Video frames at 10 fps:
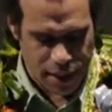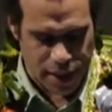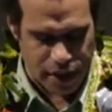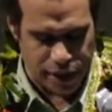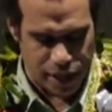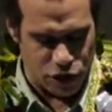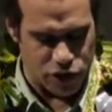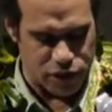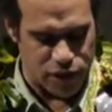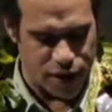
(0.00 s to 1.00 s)
and encourage
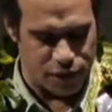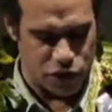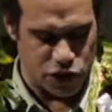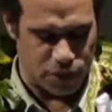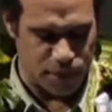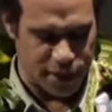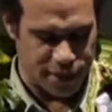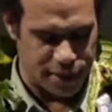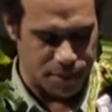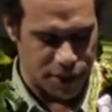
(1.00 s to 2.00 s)
the revival of traditional
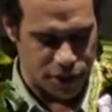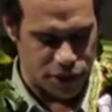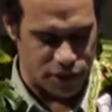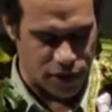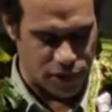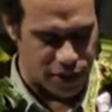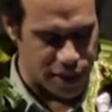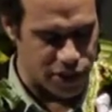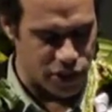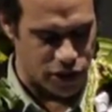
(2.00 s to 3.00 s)
practice among those involved in the
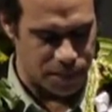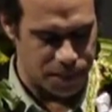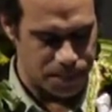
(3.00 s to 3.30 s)
cash economy.